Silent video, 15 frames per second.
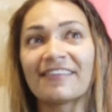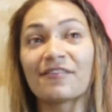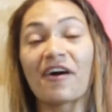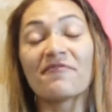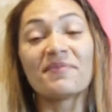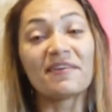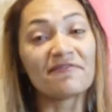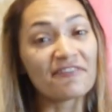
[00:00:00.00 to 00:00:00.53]
So
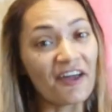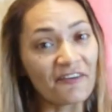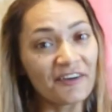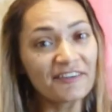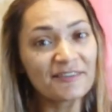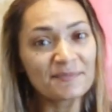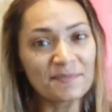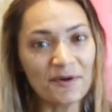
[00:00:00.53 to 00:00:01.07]
I've been
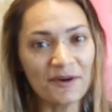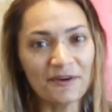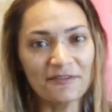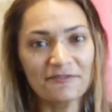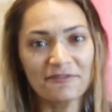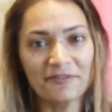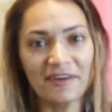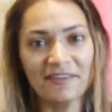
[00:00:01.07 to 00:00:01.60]
very
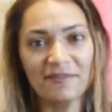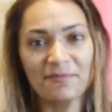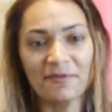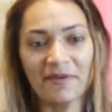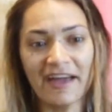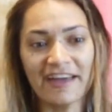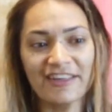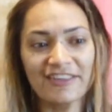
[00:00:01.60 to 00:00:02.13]
spoiled for
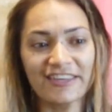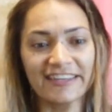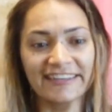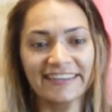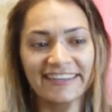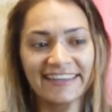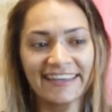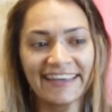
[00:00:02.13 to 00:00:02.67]

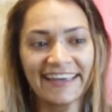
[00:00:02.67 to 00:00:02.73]
inspiration,